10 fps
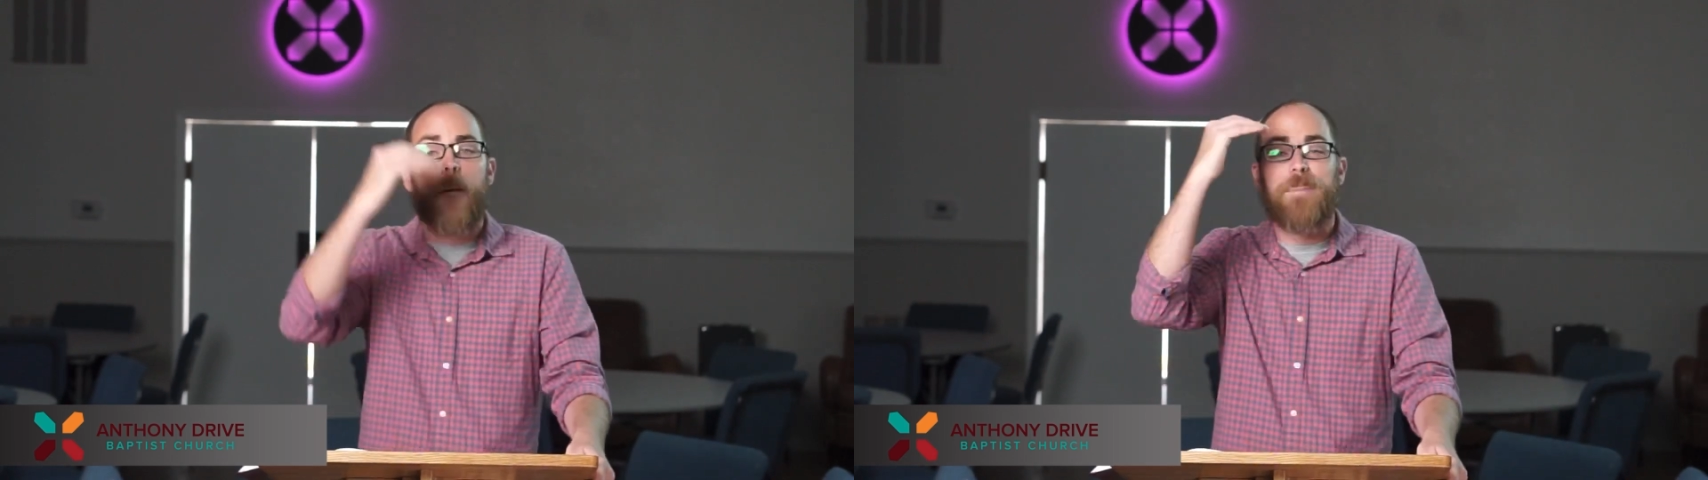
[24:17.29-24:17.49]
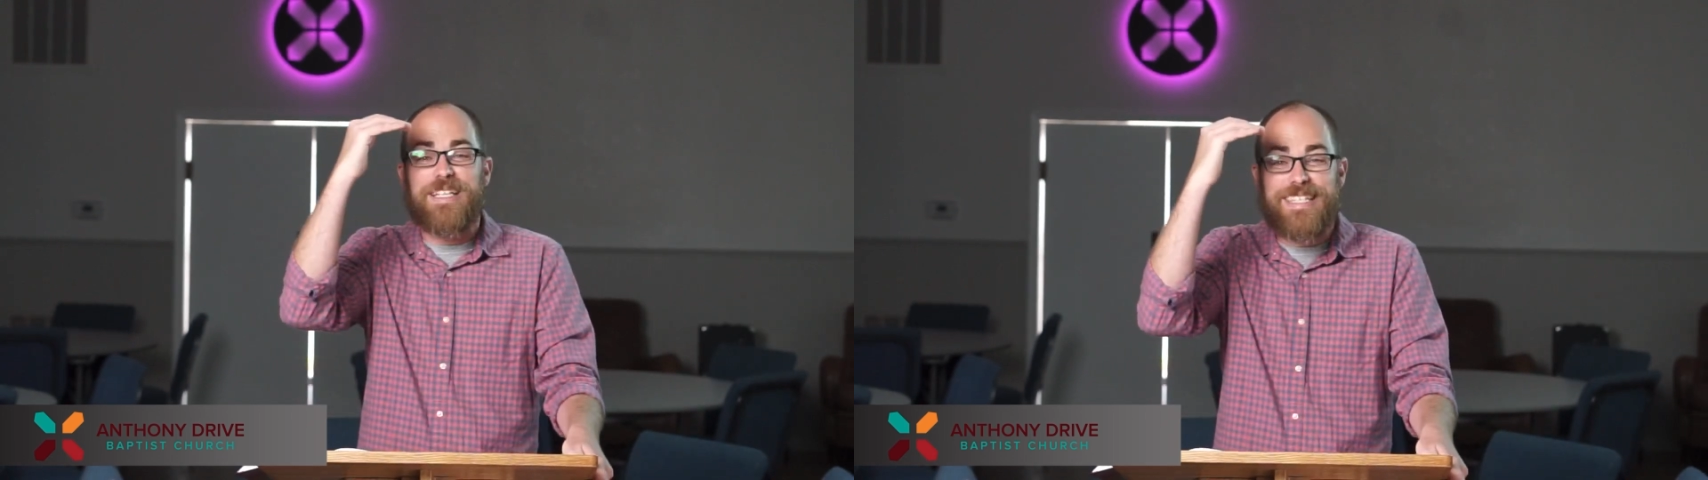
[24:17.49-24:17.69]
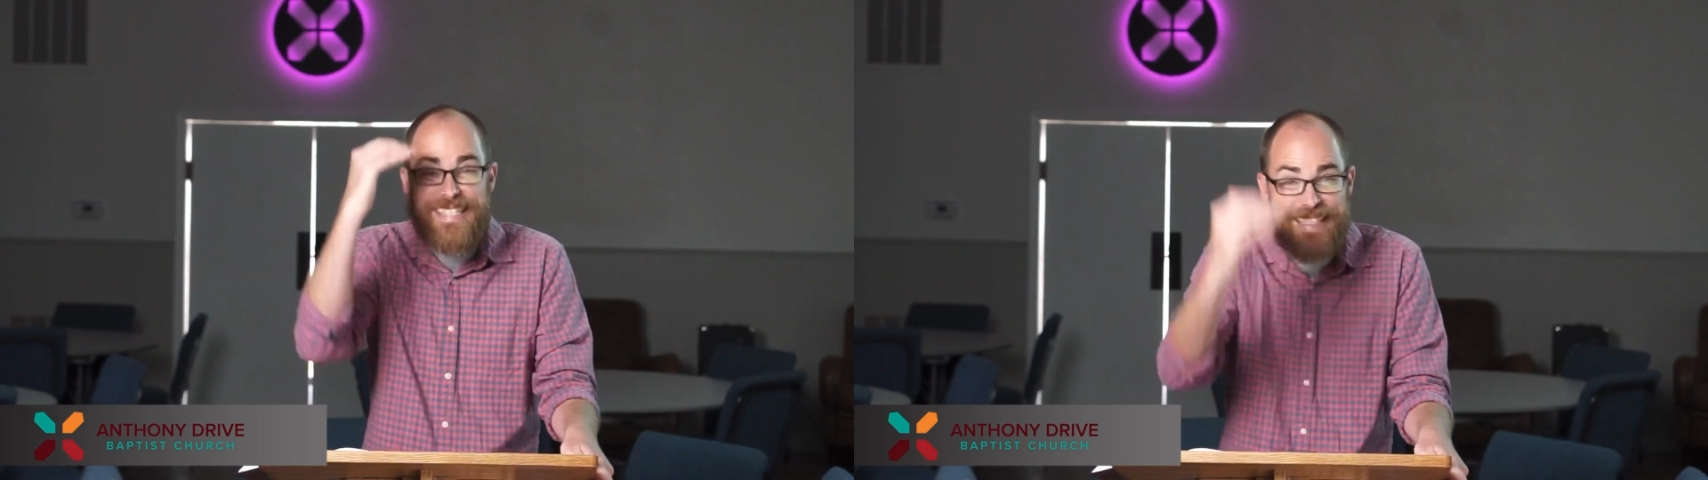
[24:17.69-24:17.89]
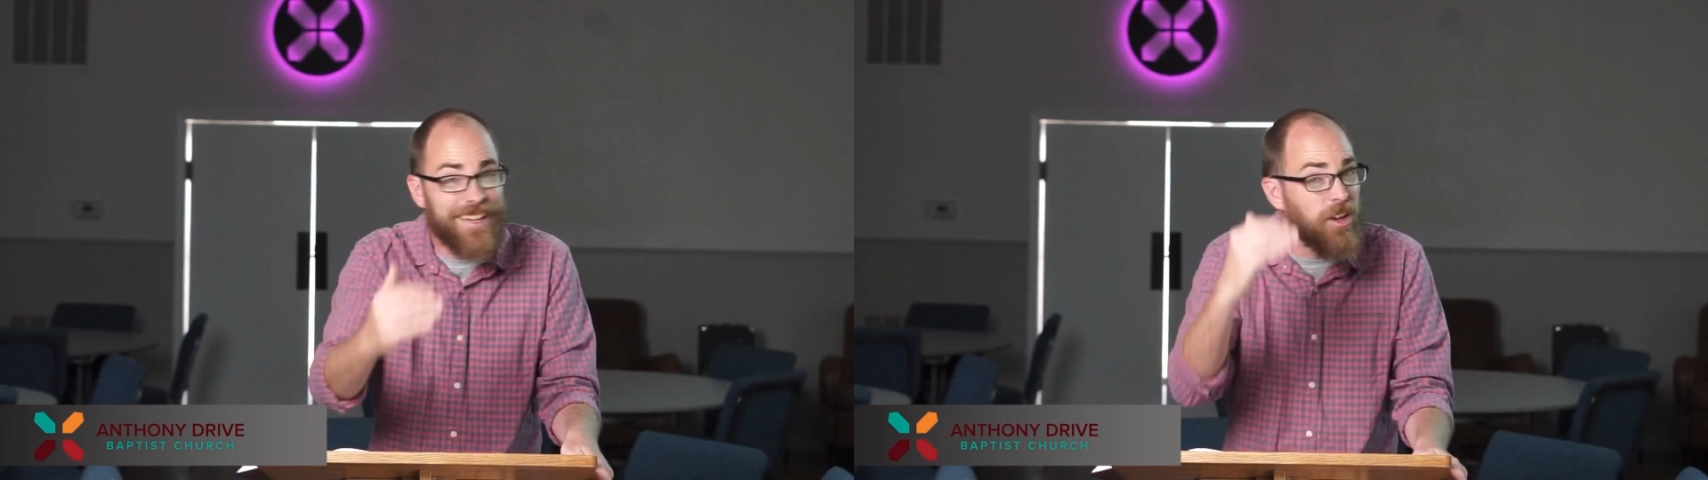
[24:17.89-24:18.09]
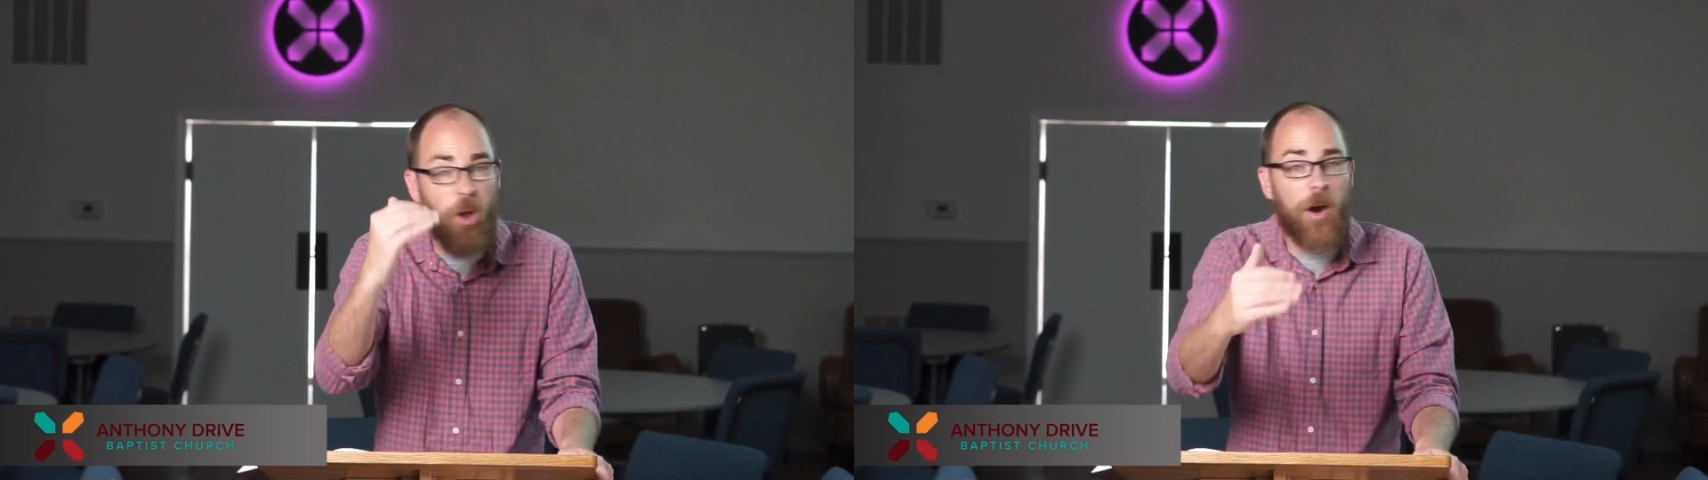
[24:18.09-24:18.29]
but
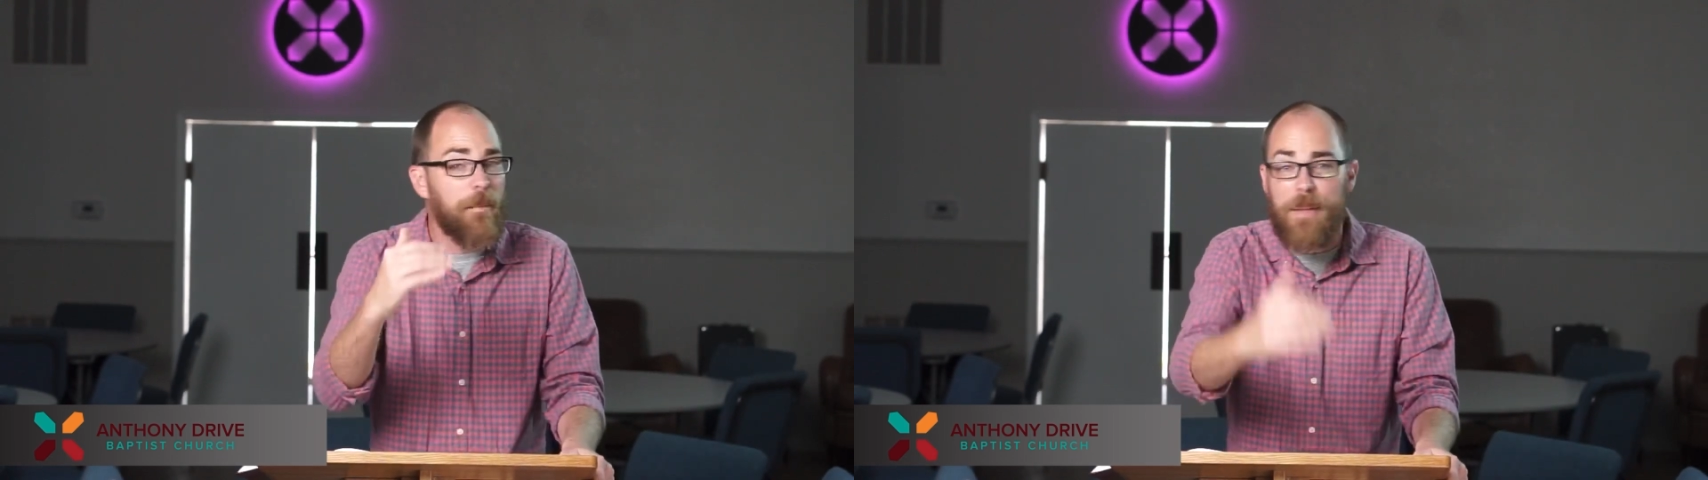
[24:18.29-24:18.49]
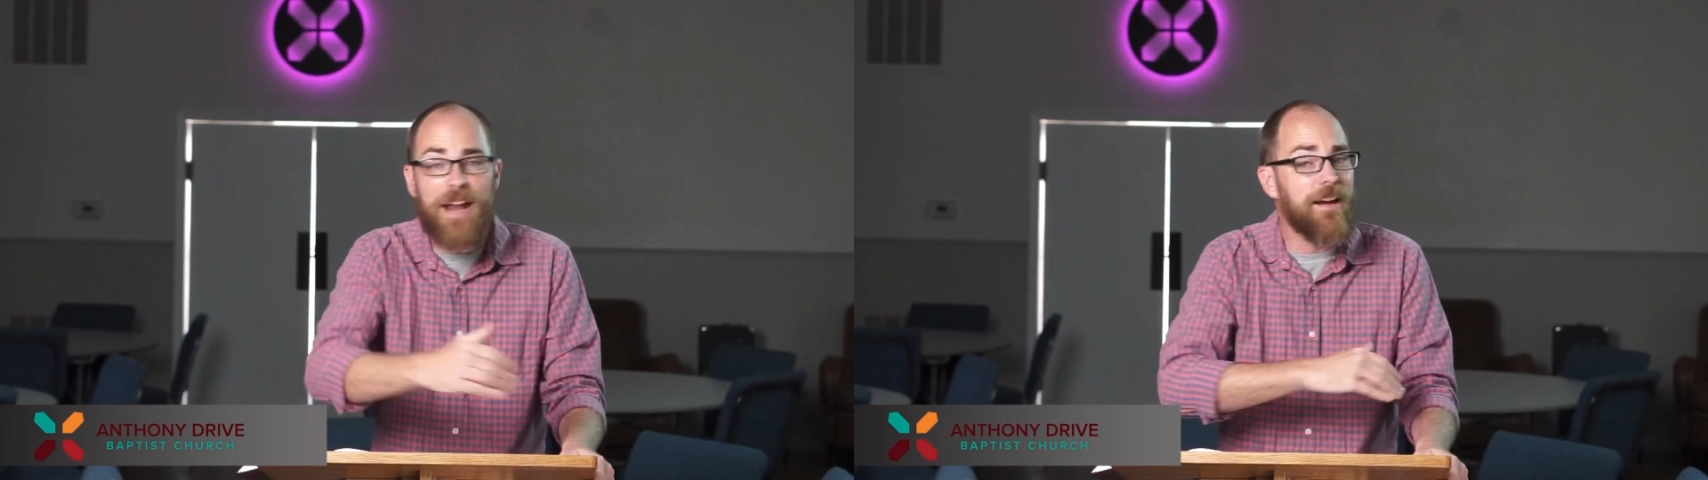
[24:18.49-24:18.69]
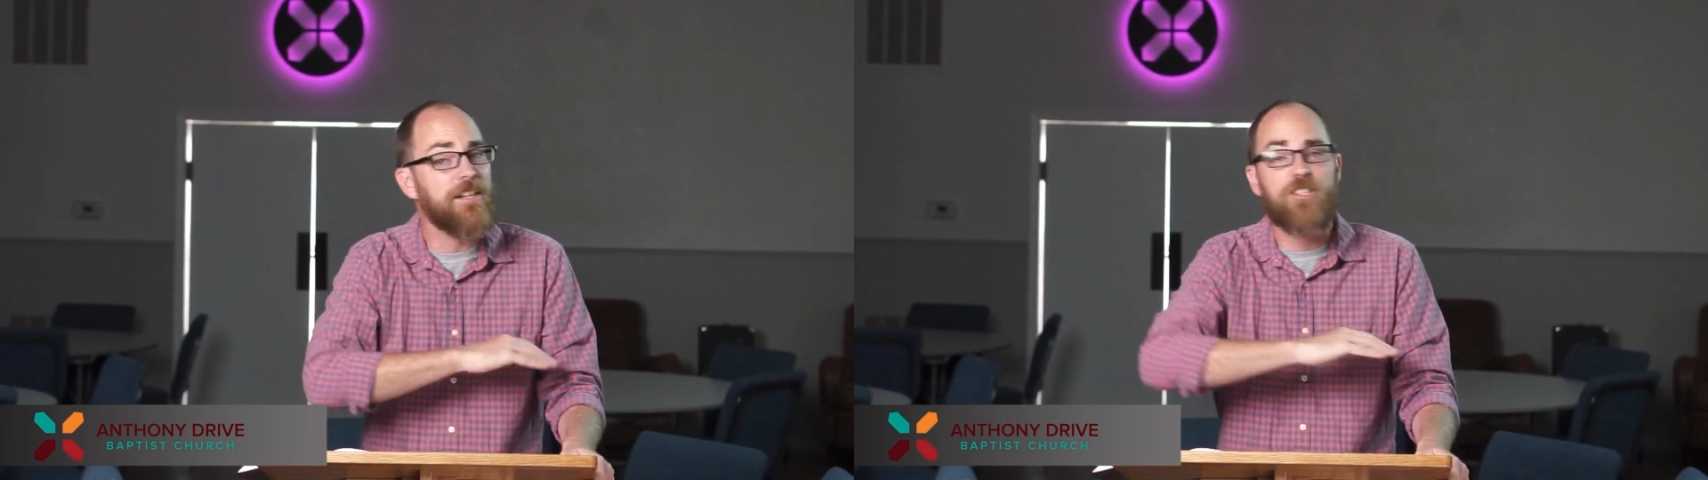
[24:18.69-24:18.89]
still aren't married,